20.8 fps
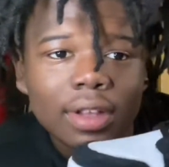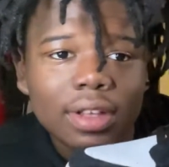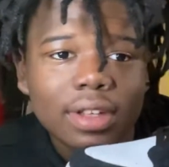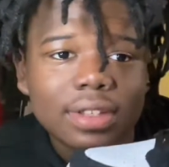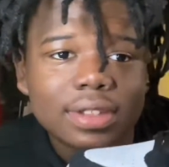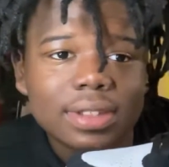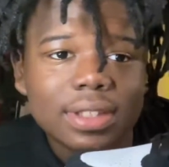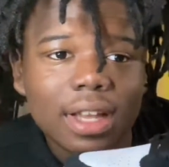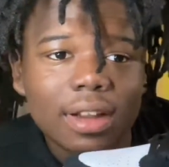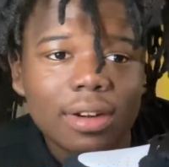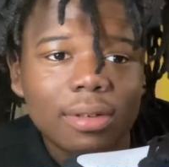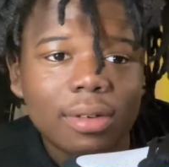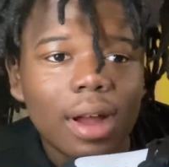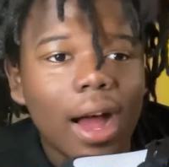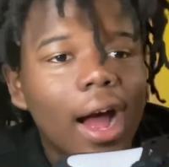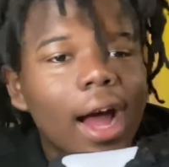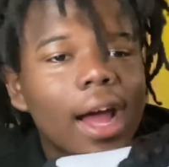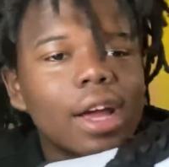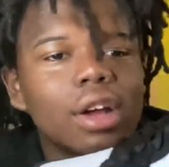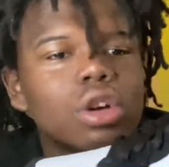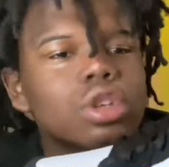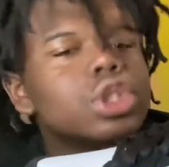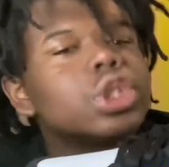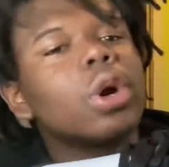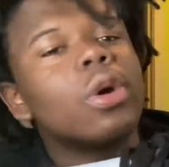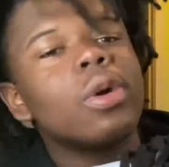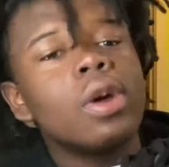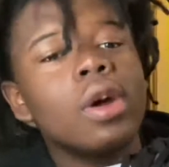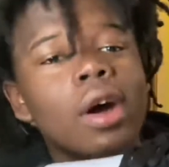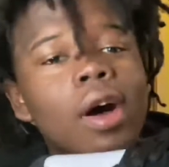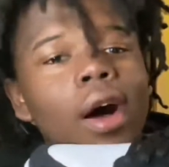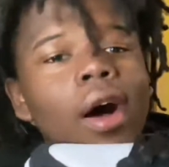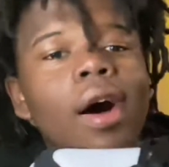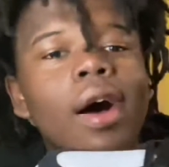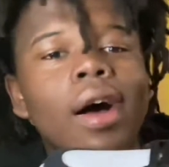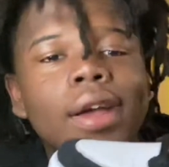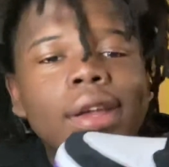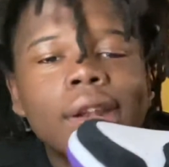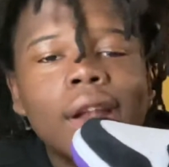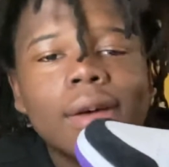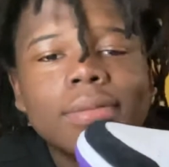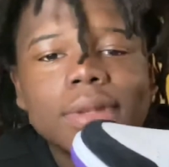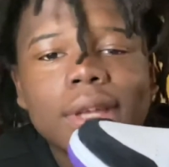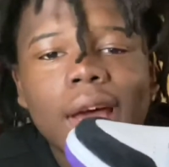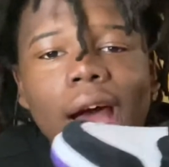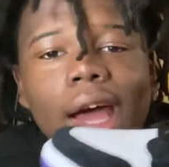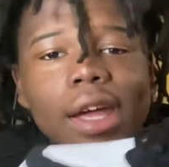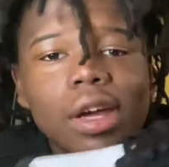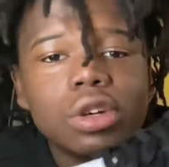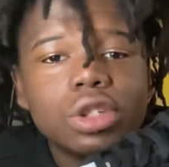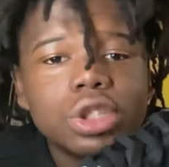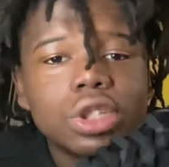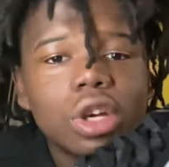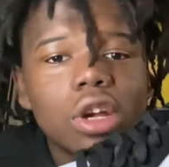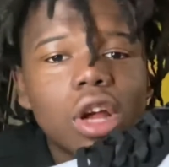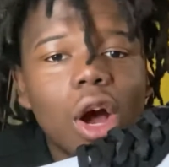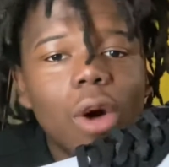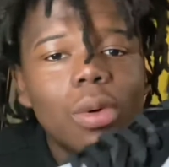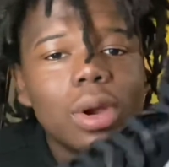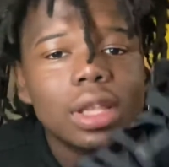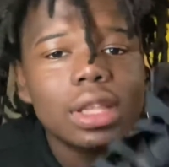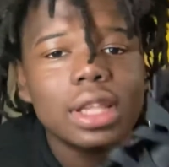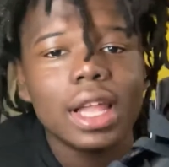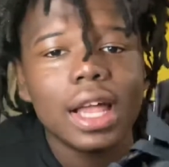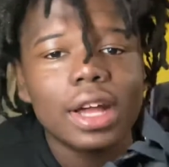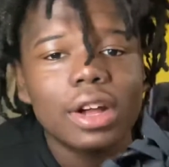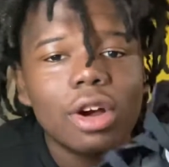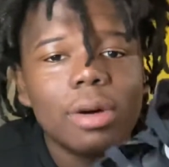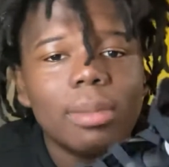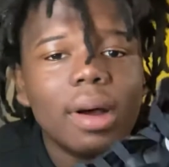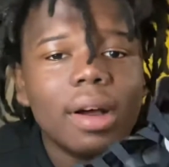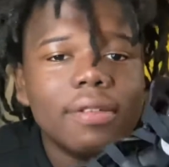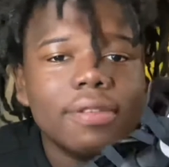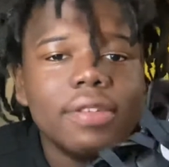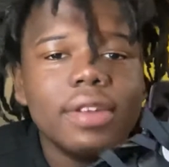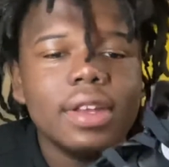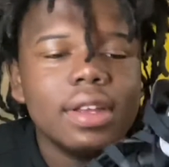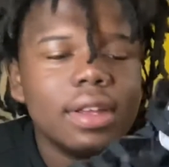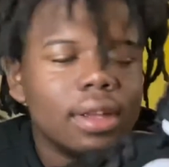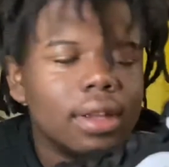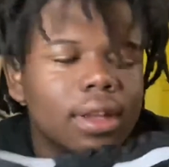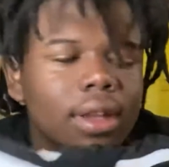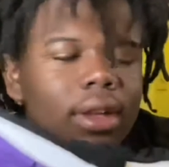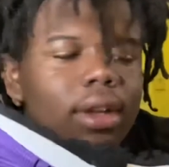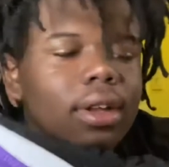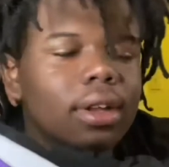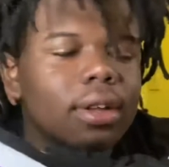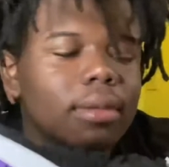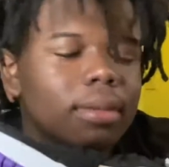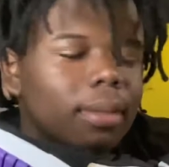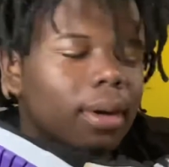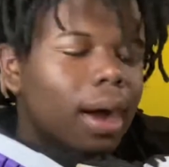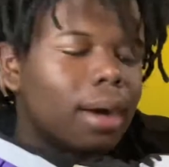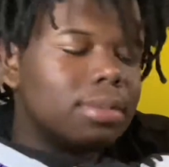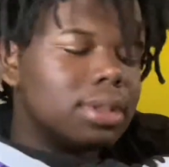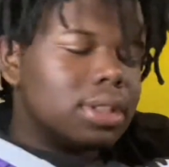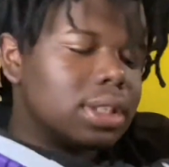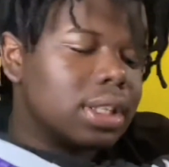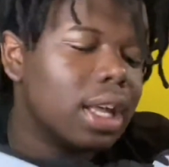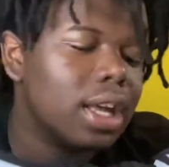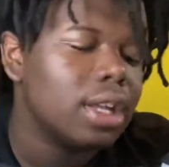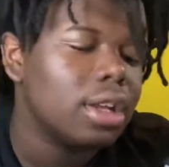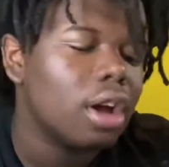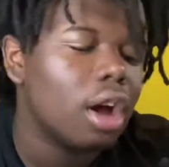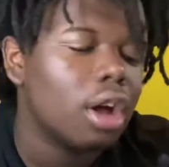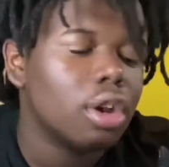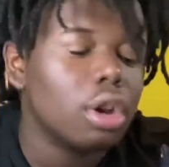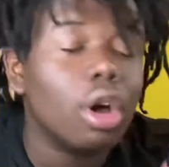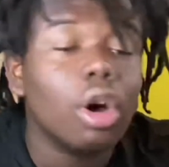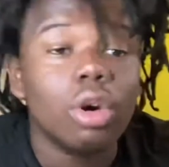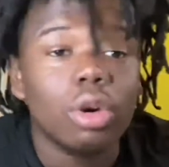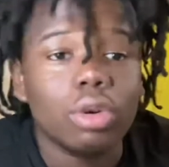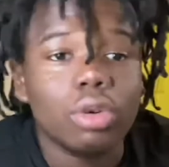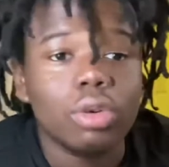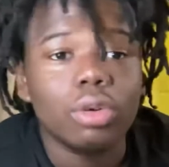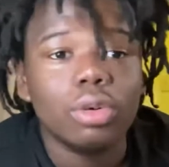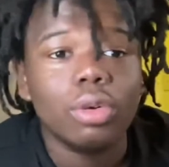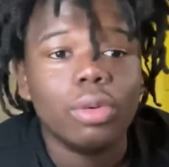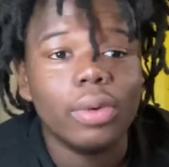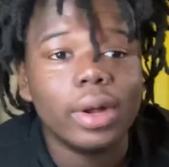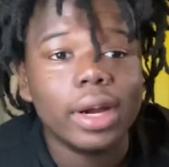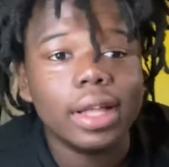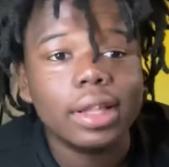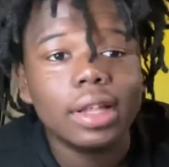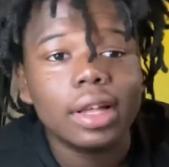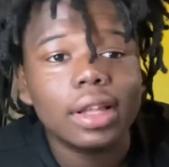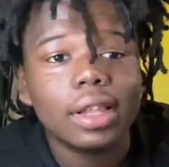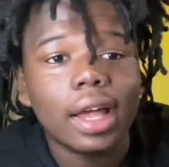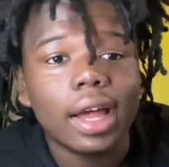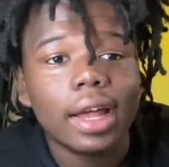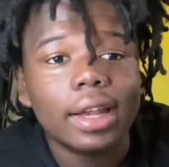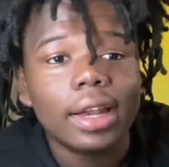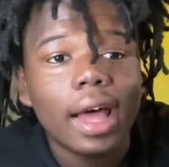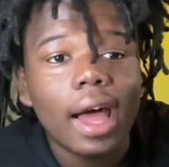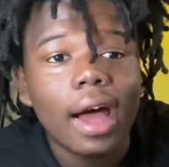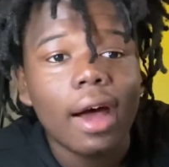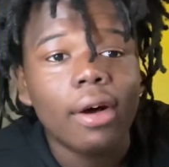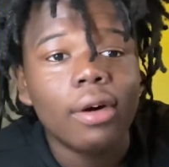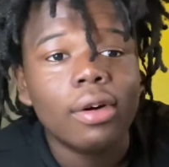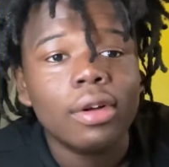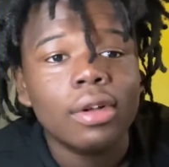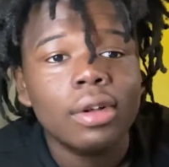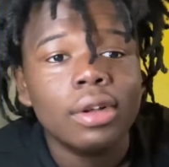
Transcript: etc. I ain't gonna show y'all, you know what I'm saying? I ain't gonna show y'all what it look like on my feet, but I'm just letting y'all know what it look like now.